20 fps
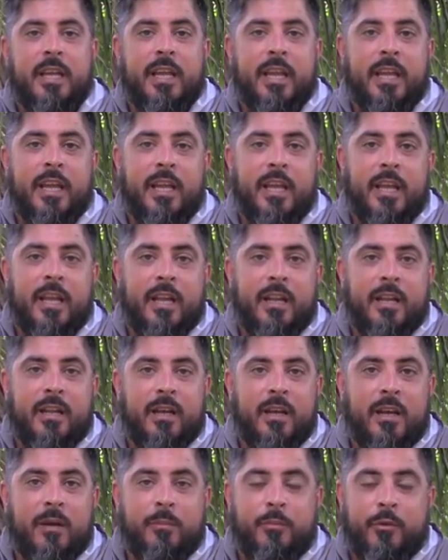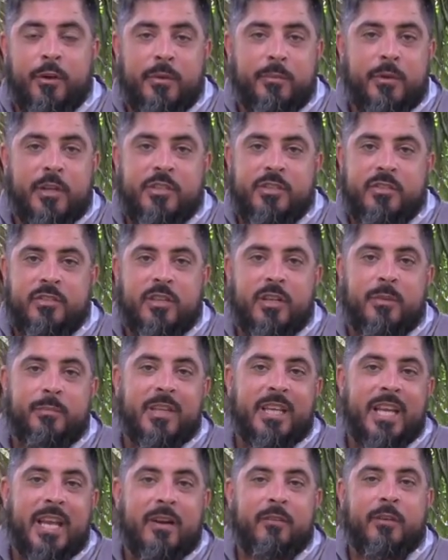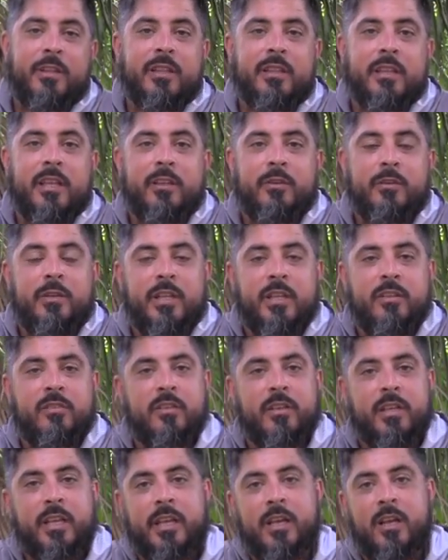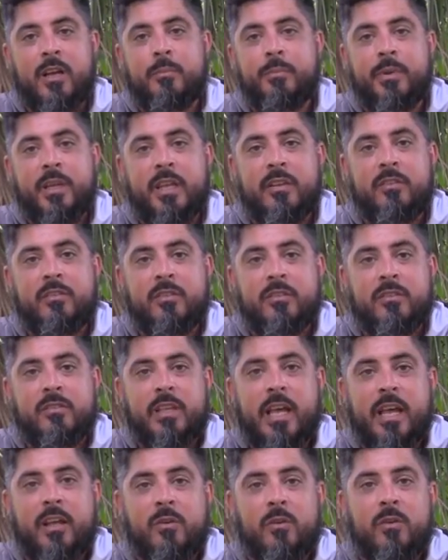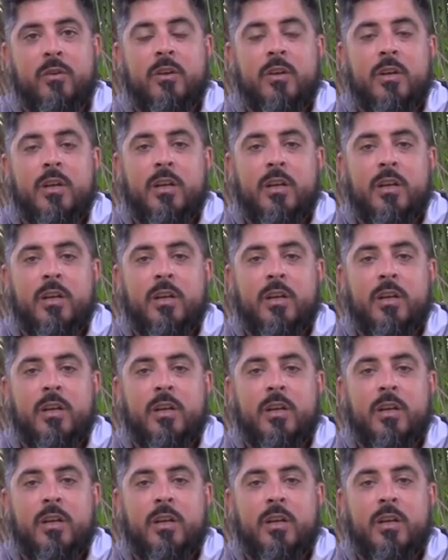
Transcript: and pretty much it's going to be everything that you need to get up into the saddle.